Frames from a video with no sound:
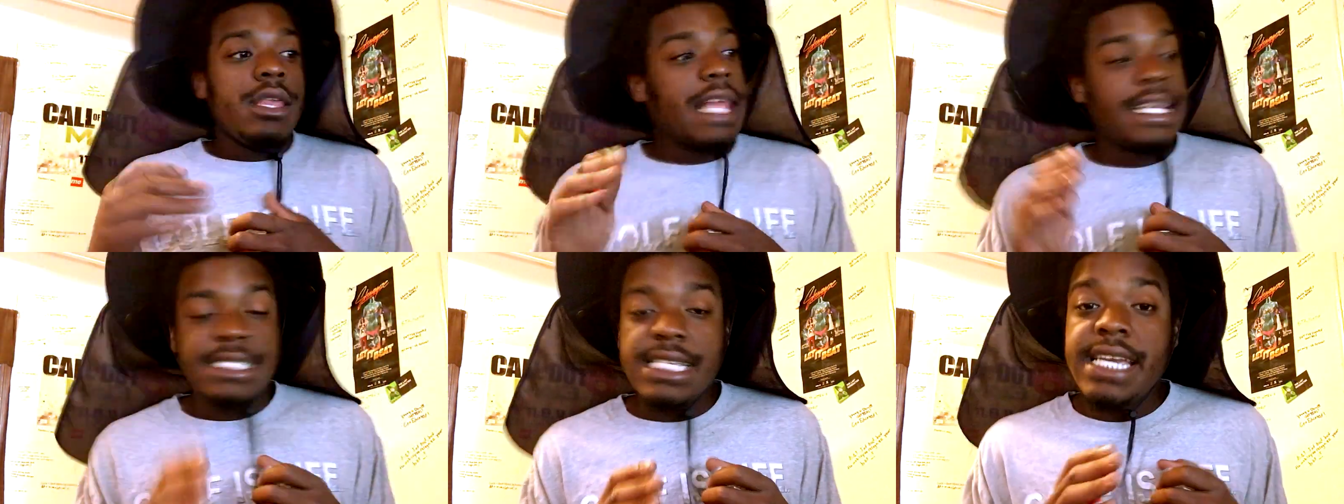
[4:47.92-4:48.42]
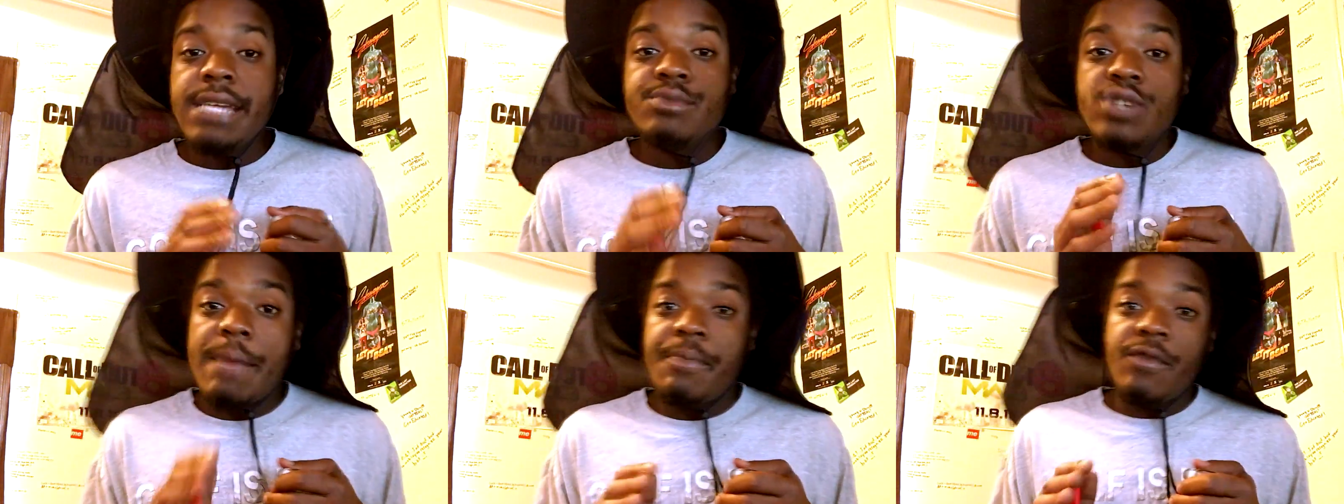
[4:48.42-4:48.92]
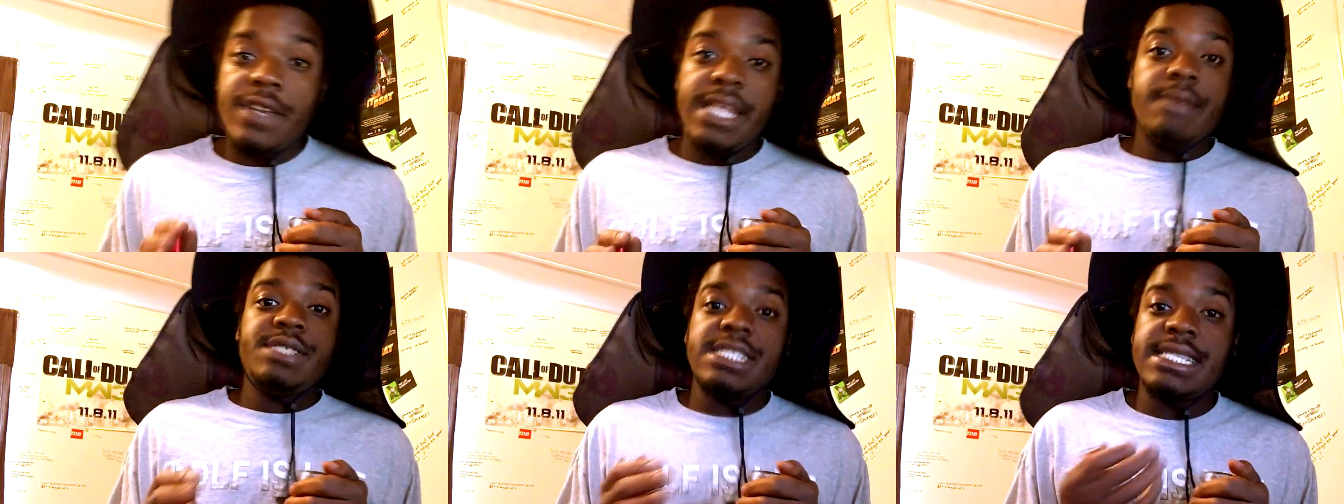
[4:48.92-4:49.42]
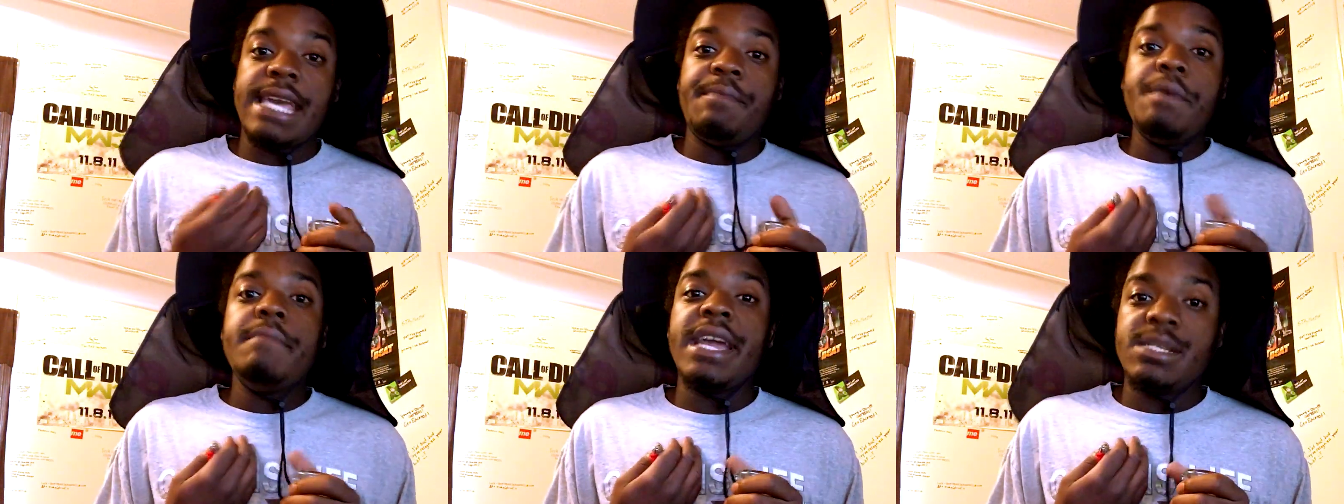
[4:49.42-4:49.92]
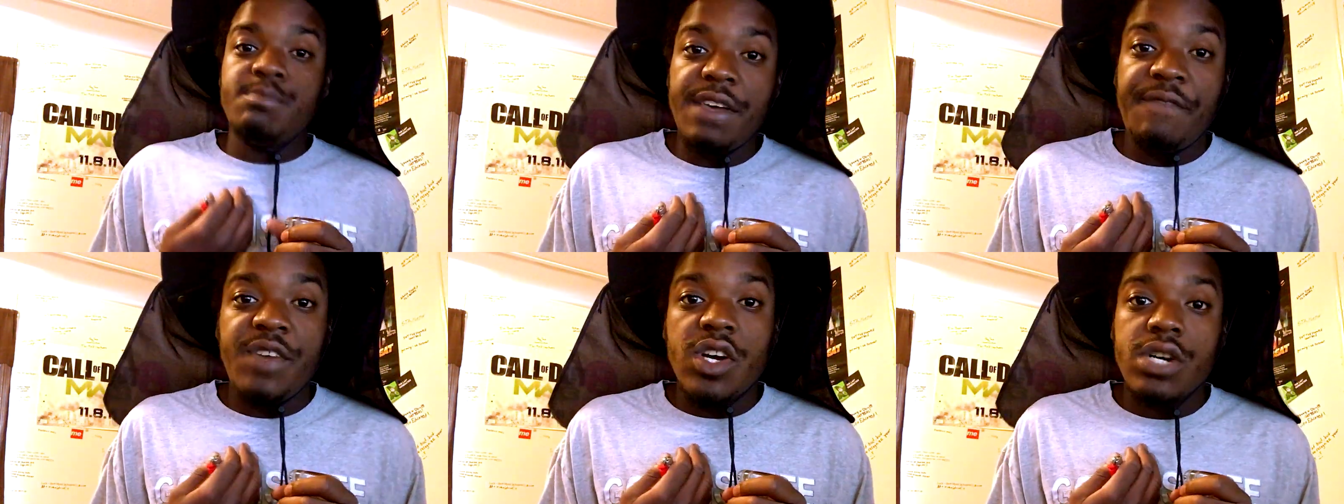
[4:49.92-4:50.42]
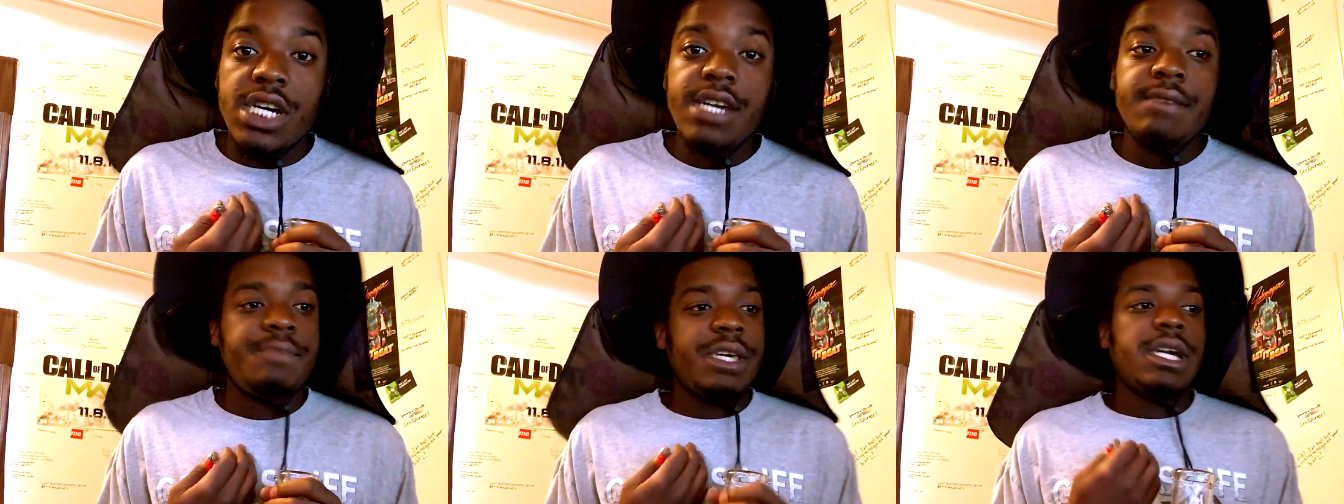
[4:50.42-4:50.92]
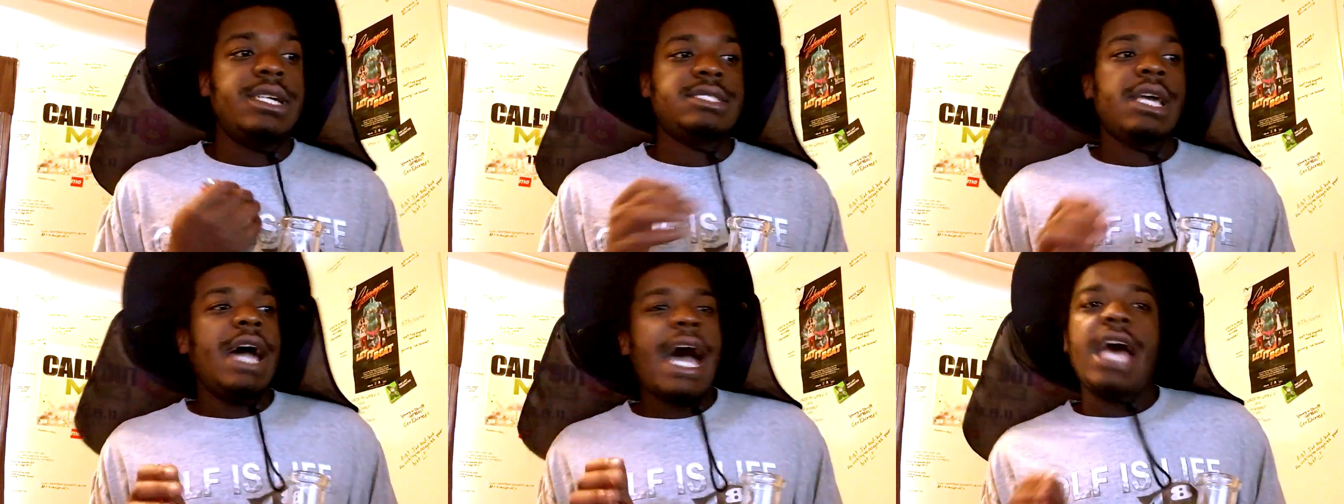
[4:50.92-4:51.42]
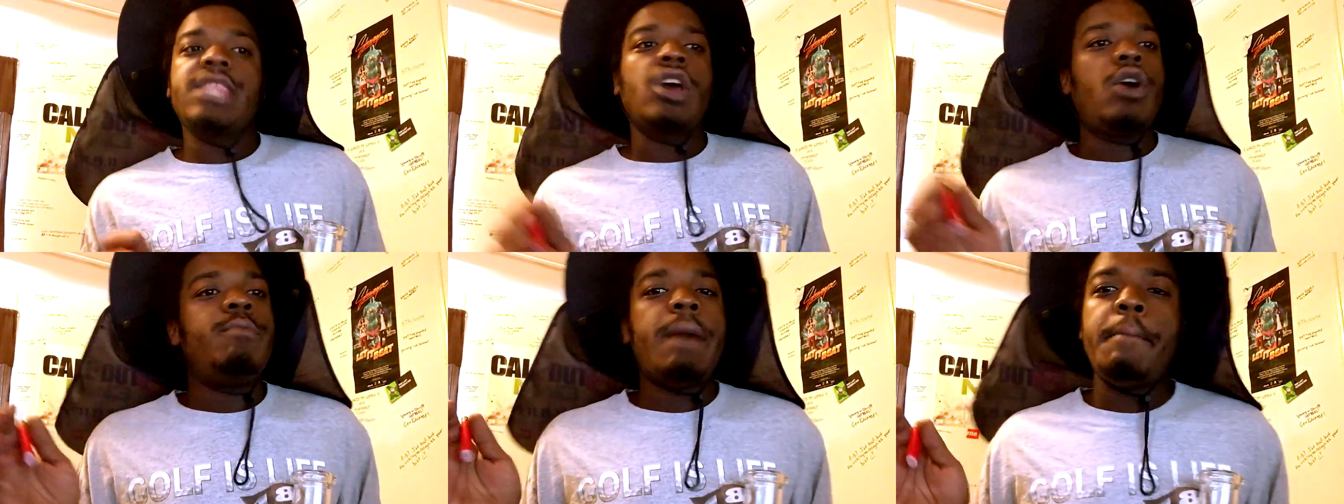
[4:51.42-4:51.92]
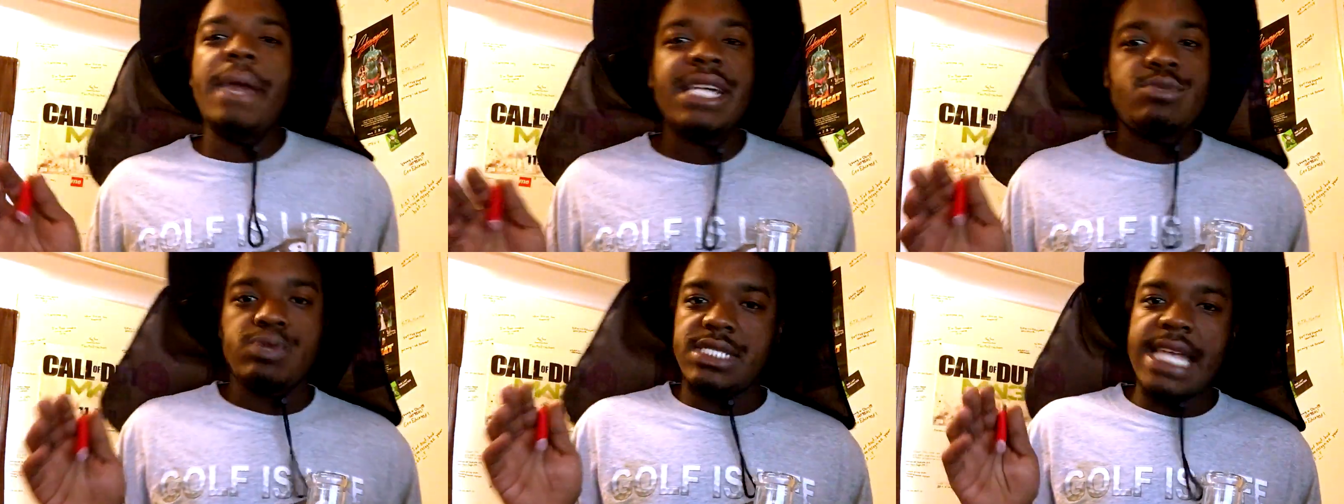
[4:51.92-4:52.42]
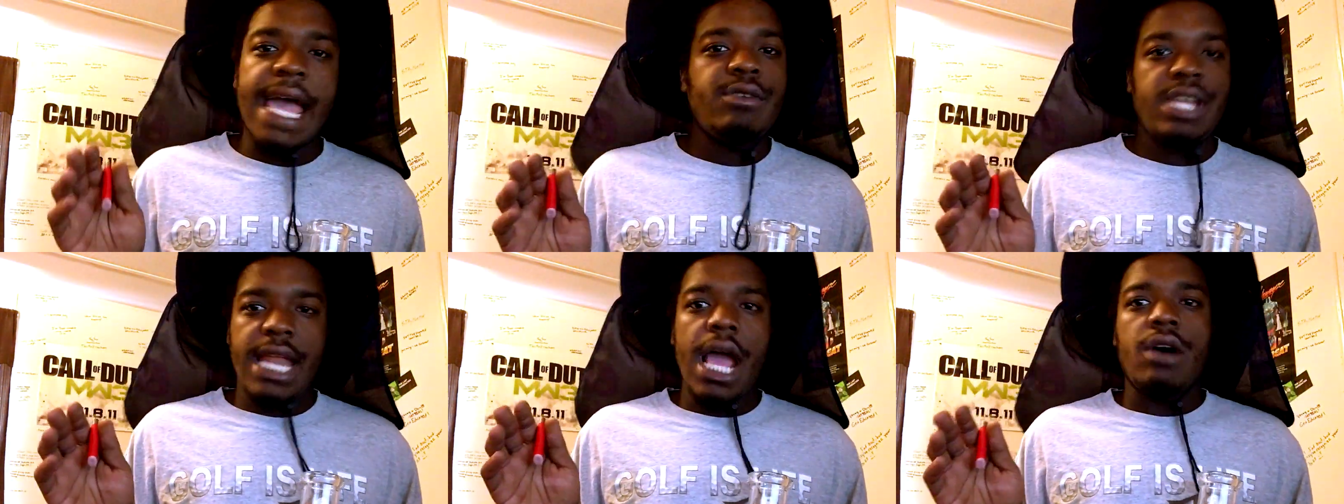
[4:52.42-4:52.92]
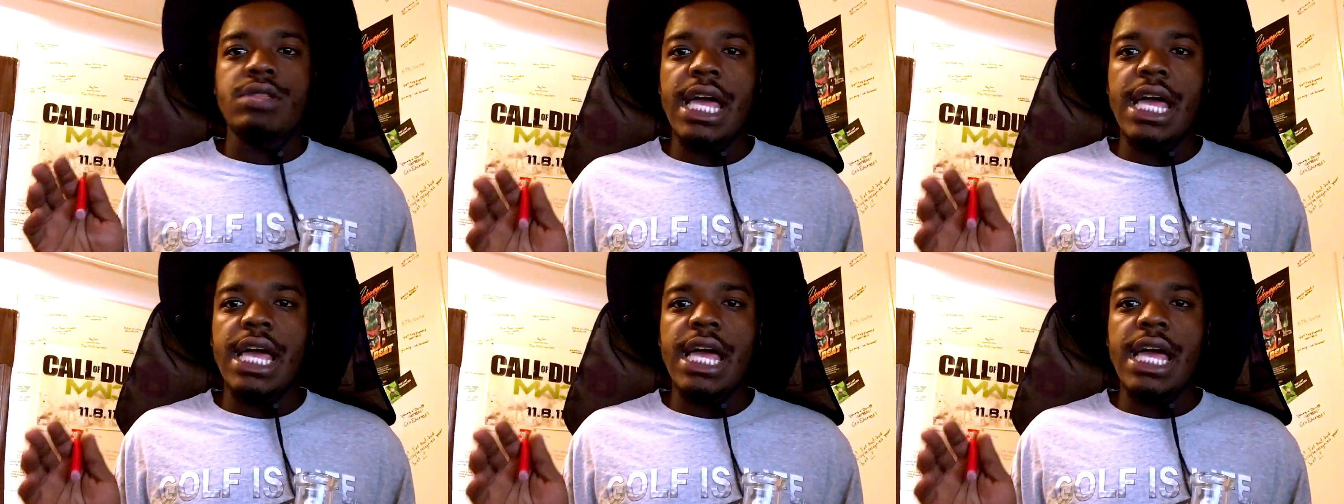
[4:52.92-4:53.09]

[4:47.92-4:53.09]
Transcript: like seeing him drop a redemption tape, it makes me feel good because I thought my man's was down and out.